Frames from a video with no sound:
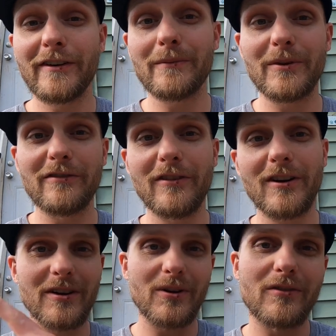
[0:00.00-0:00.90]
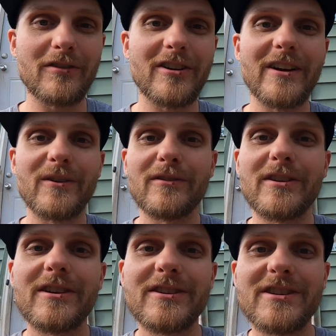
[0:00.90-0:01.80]
family vlog, go over, head over
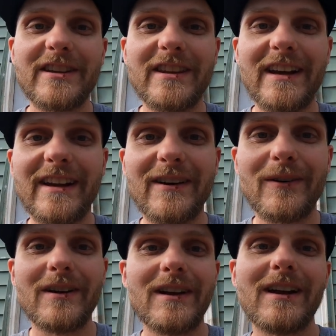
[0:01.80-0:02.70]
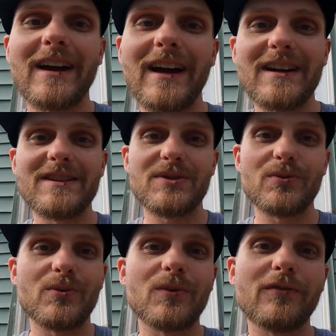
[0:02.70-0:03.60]
there and check that out as
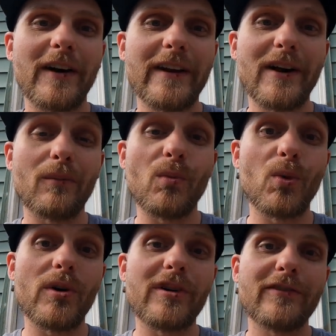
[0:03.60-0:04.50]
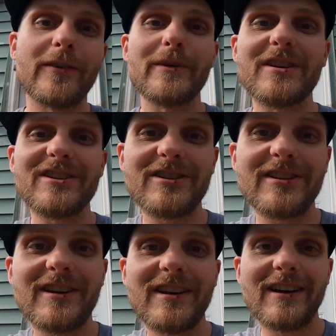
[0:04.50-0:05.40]
you will find out more
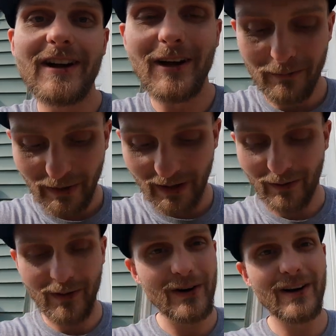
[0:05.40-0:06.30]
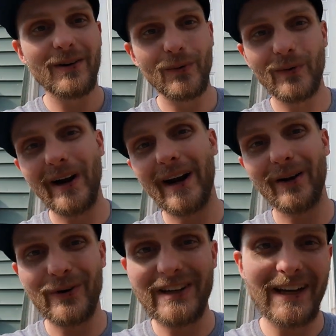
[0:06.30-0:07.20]
information about
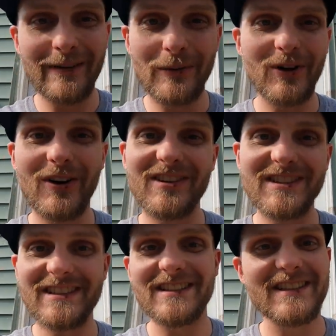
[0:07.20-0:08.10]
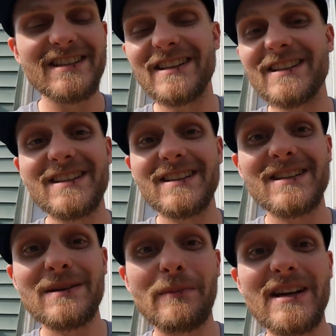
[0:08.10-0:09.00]
how we came across these. It's
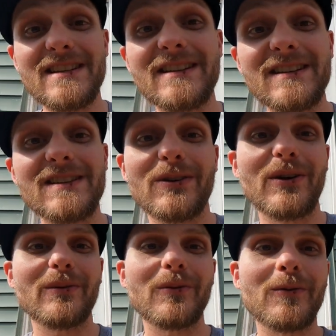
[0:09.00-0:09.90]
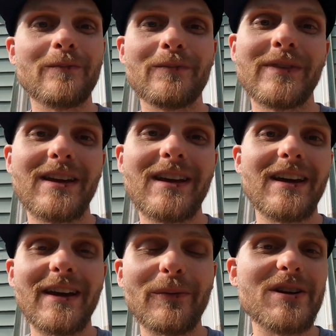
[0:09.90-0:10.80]
it's amazing. It's incredible.
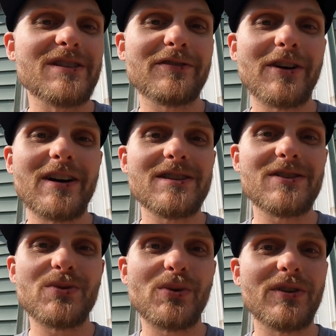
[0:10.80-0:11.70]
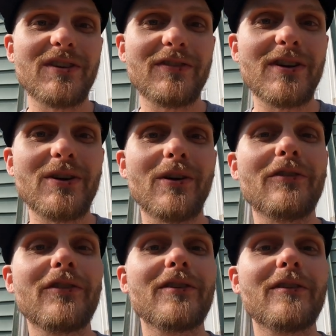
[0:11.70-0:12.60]
Anyways, if you guys enjoyed this video,
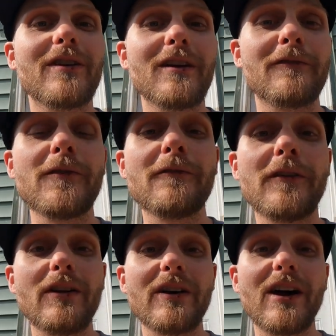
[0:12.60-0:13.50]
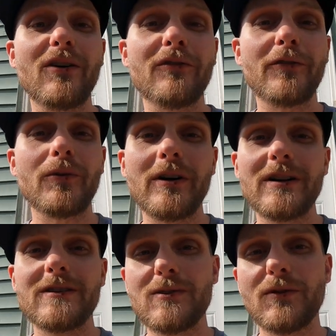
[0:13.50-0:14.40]
if it if you found it helpful
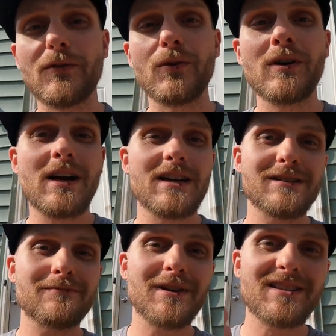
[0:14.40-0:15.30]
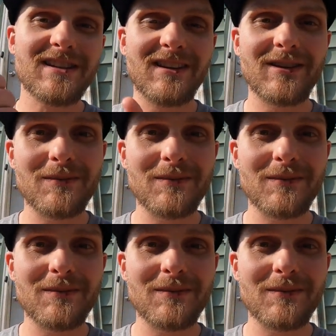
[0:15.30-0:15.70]
and useful, smash that